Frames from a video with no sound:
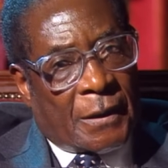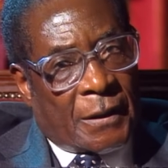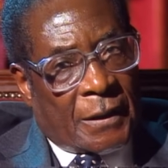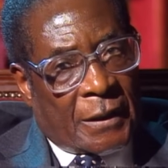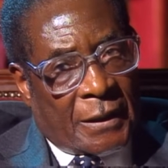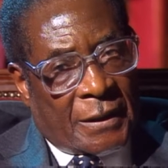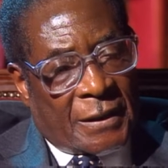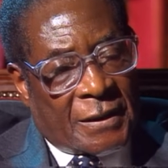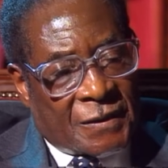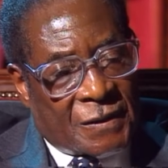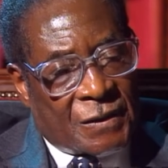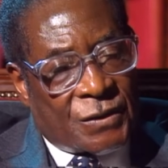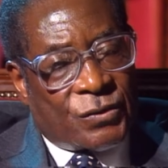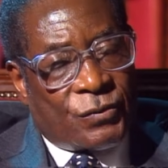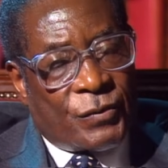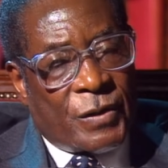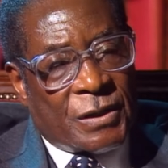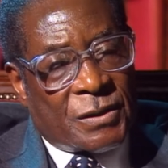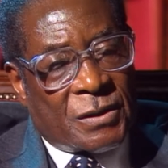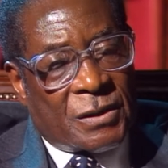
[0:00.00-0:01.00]
in a
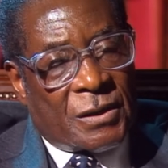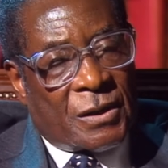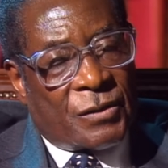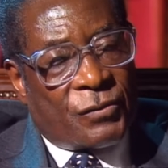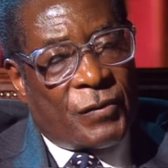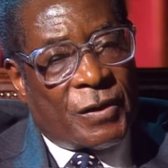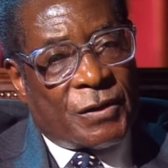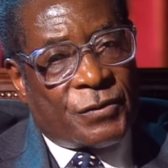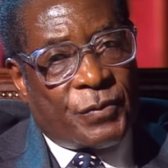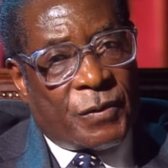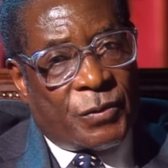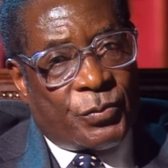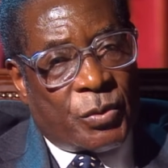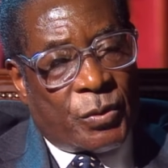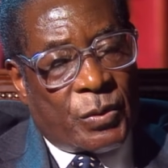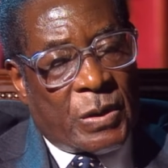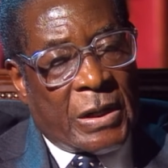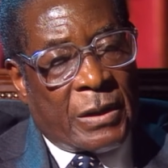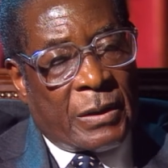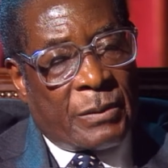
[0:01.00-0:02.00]
situation in which people
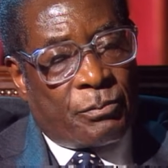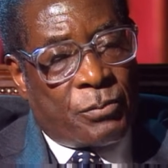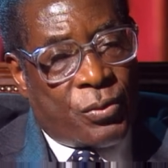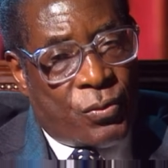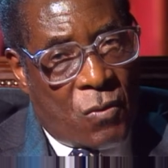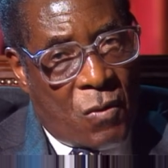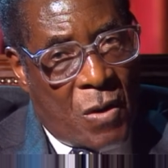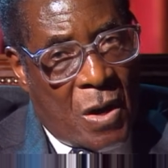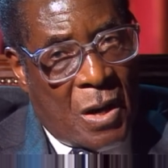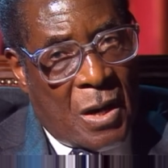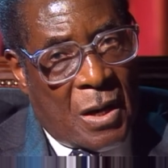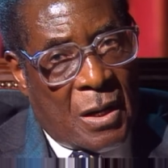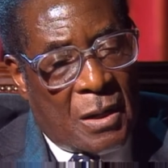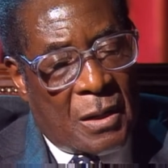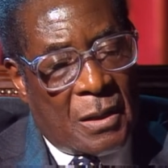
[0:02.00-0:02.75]
were poor,